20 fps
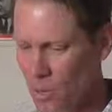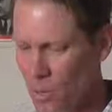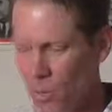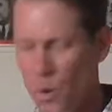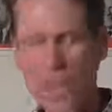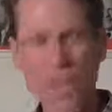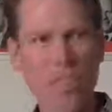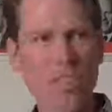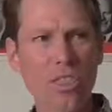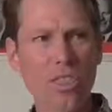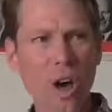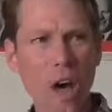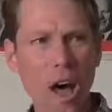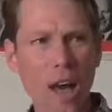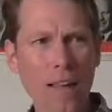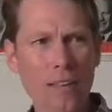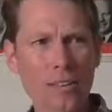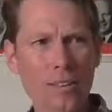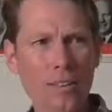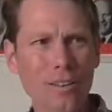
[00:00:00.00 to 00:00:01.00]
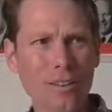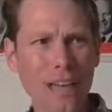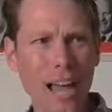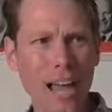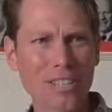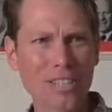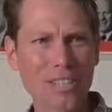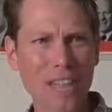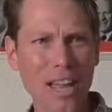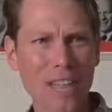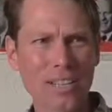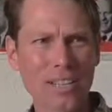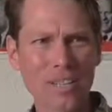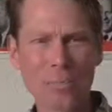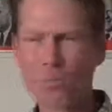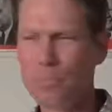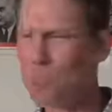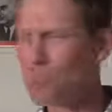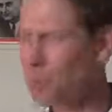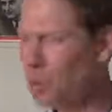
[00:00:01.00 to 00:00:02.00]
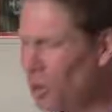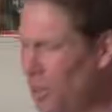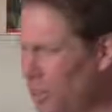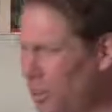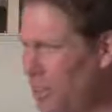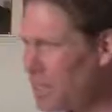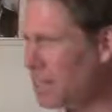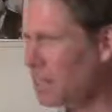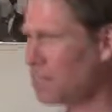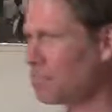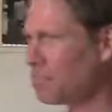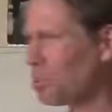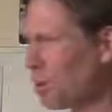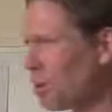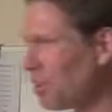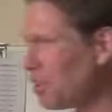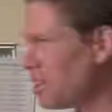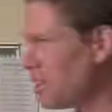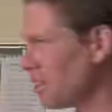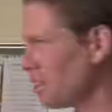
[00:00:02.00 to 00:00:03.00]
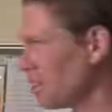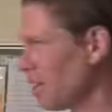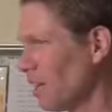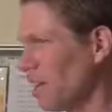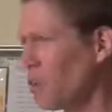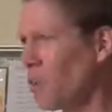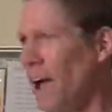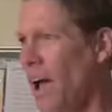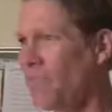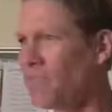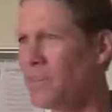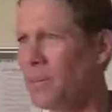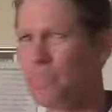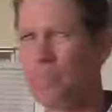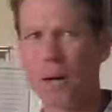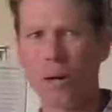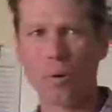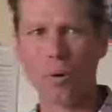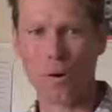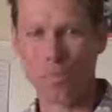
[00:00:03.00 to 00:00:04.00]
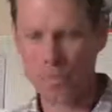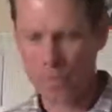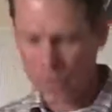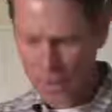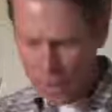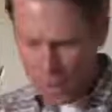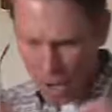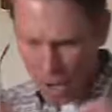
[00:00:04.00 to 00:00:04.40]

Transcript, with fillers: We thought, last stanza, brilliant, brilliantly crafted poem.